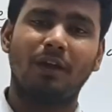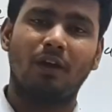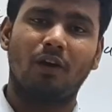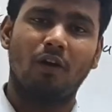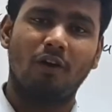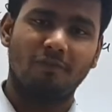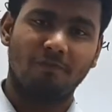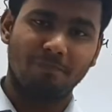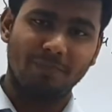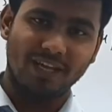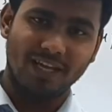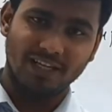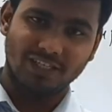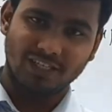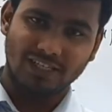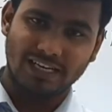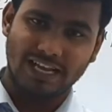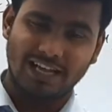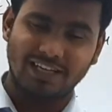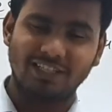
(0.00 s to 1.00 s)
of pH
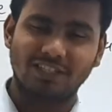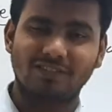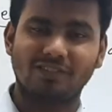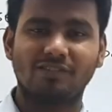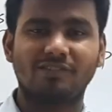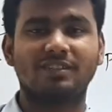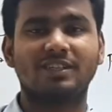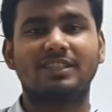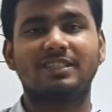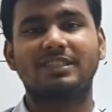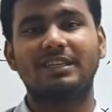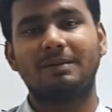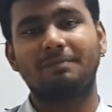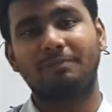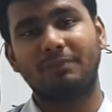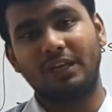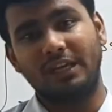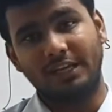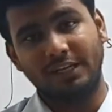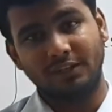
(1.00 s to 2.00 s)
in digestive
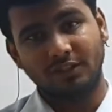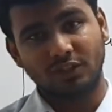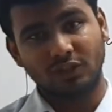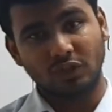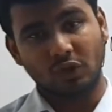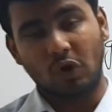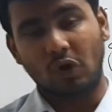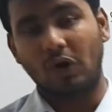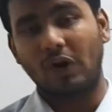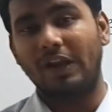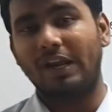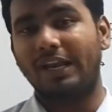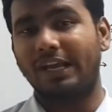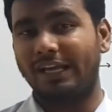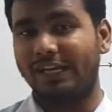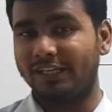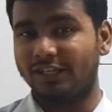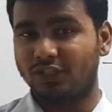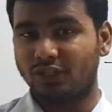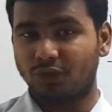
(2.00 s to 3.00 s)
system, in soil,
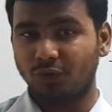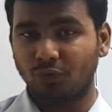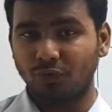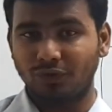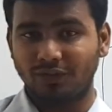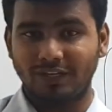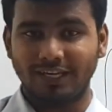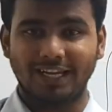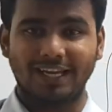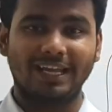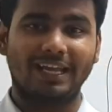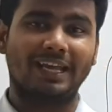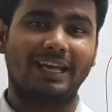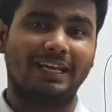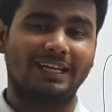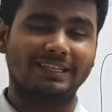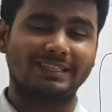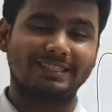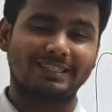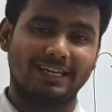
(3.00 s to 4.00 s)
in tooth
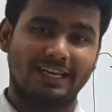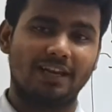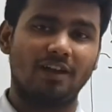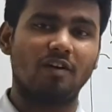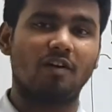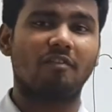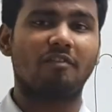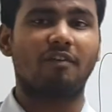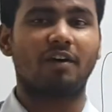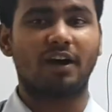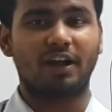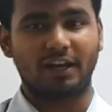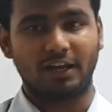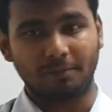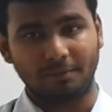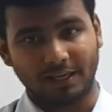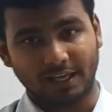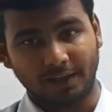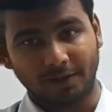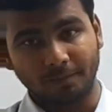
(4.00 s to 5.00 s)
decay, in sting of
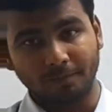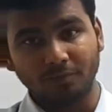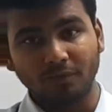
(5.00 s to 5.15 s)
honeybee,